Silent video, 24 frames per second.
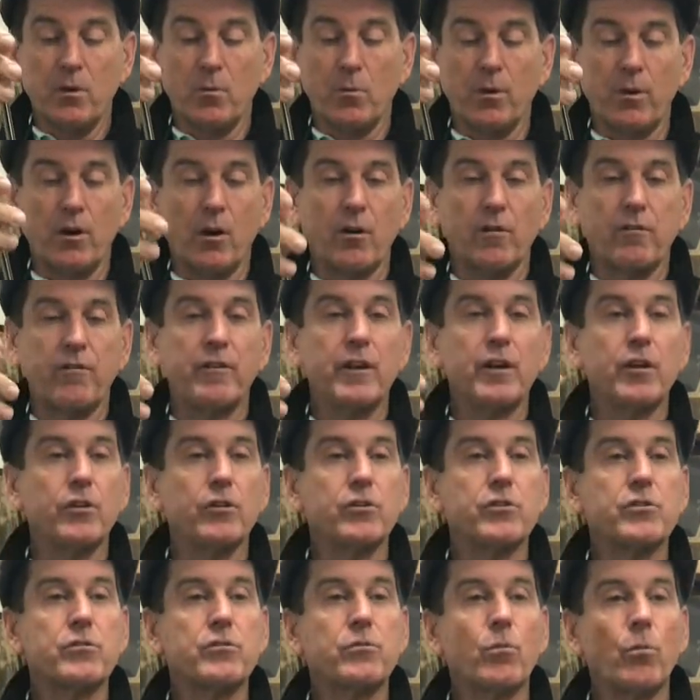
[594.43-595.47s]
with our
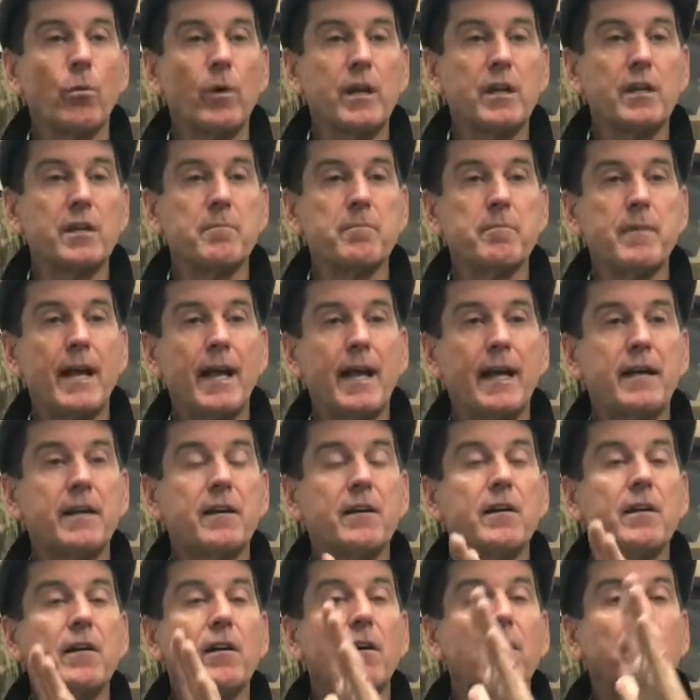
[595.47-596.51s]
fitters, we can make
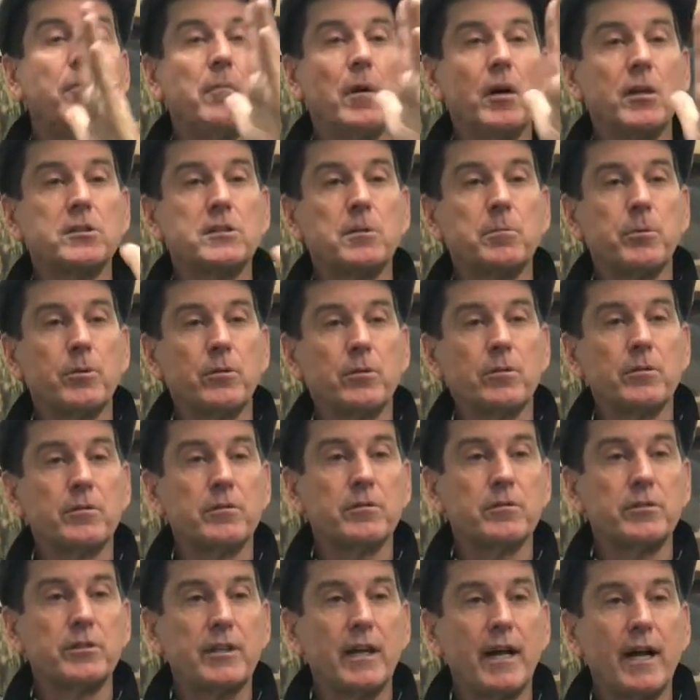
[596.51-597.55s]
multiple
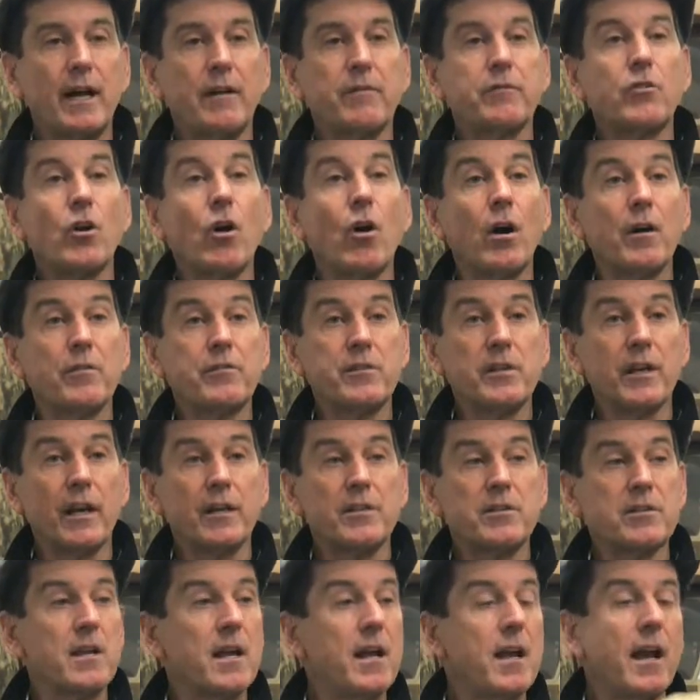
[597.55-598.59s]
shaft
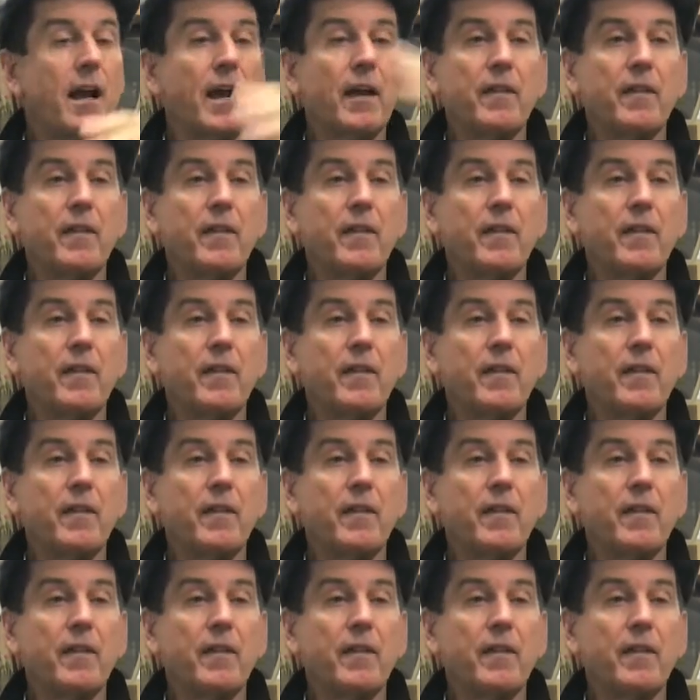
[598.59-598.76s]
offsets,